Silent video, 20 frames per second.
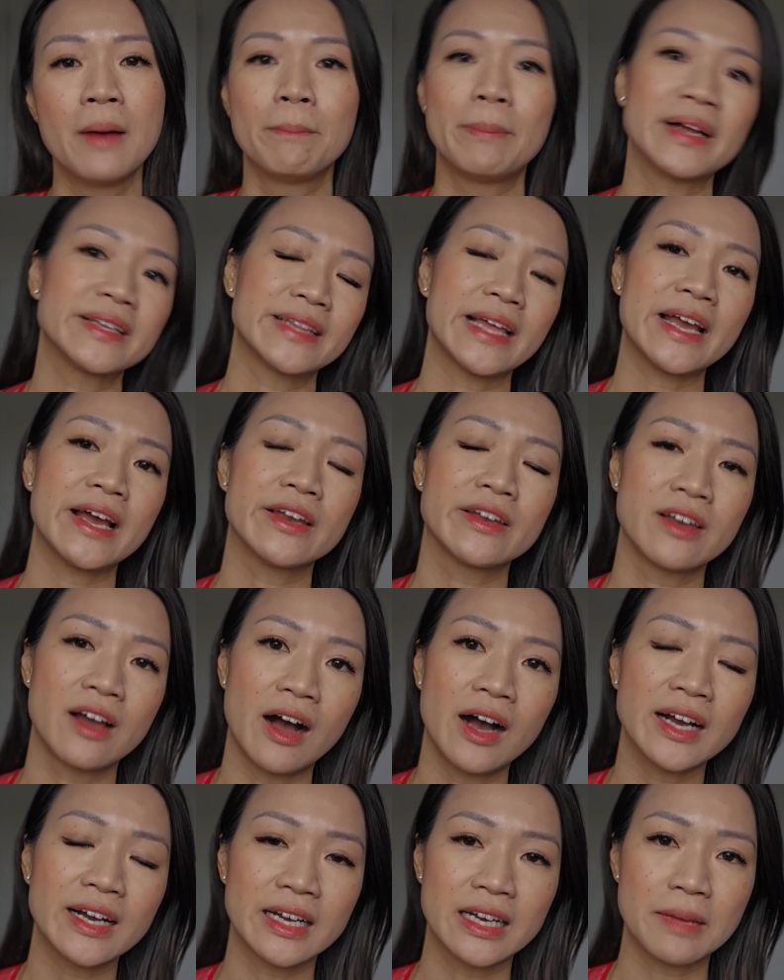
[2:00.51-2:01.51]
but they are
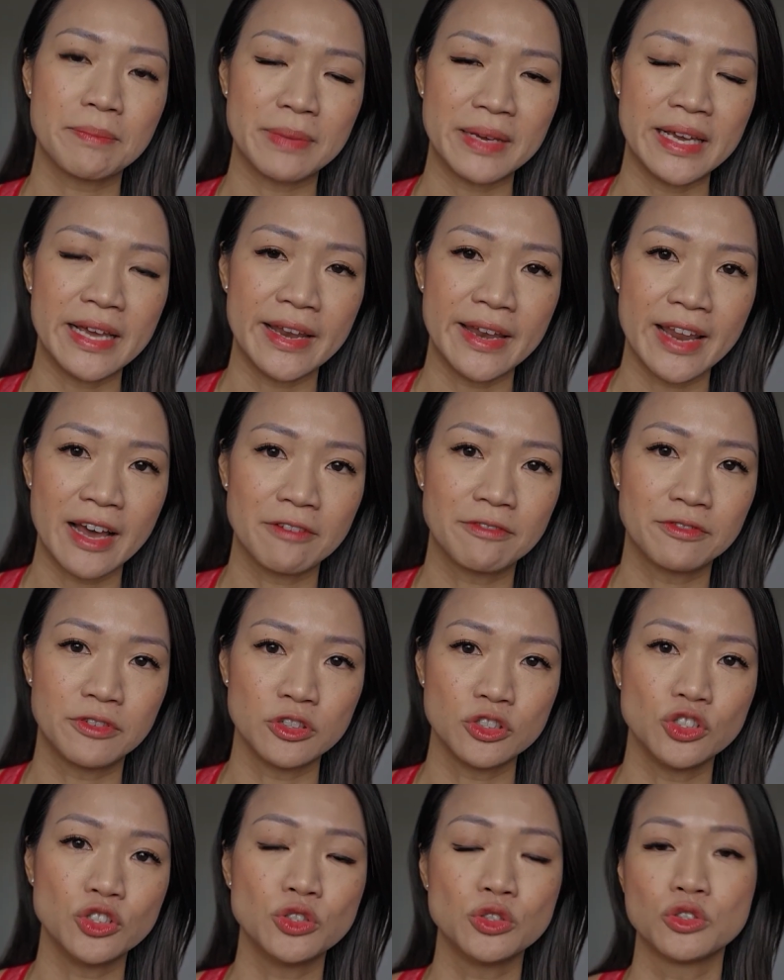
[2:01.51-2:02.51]
not going to be enough
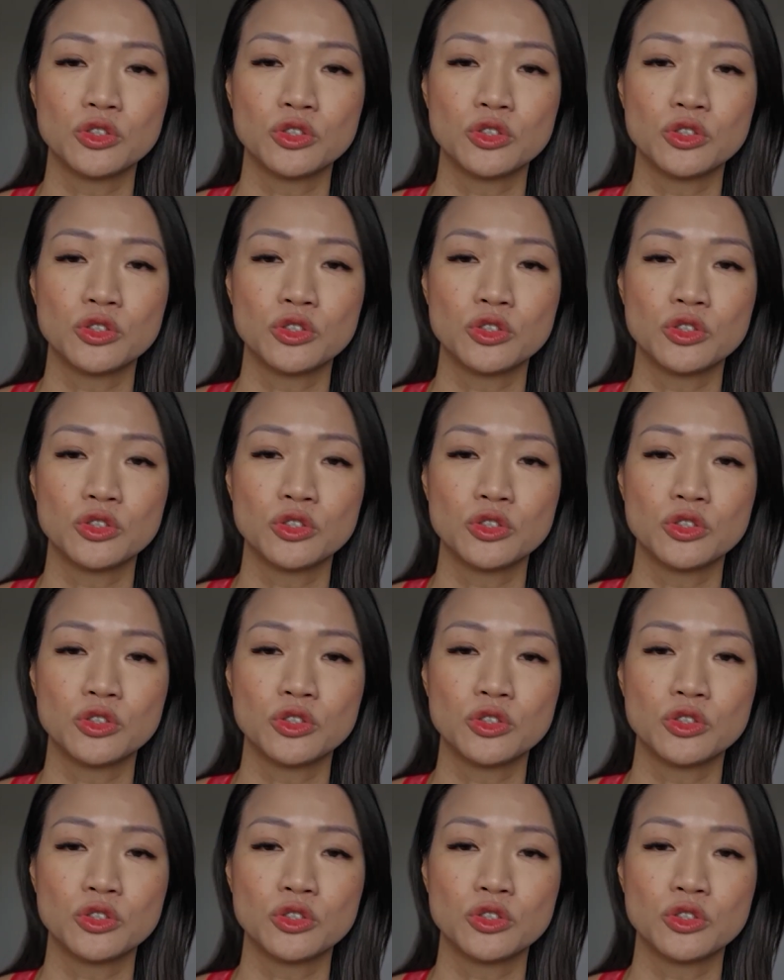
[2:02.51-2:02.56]
for you